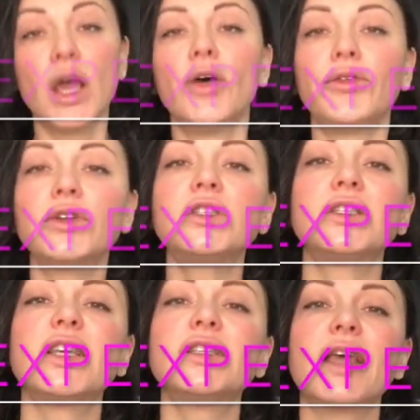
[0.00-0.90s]
First,
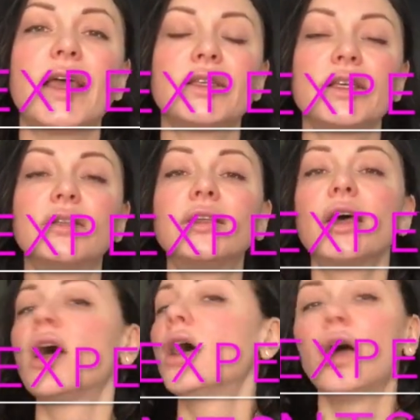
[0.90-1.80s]
they say that
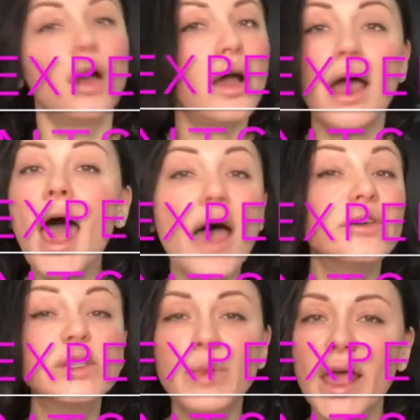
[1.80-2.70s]

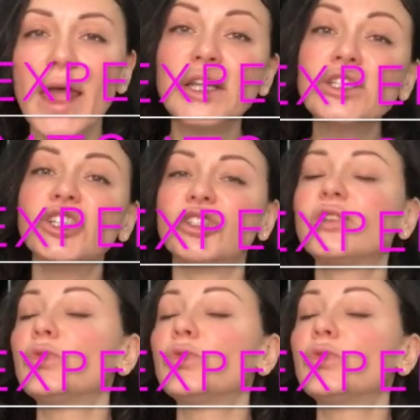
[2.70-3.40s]
FSB agent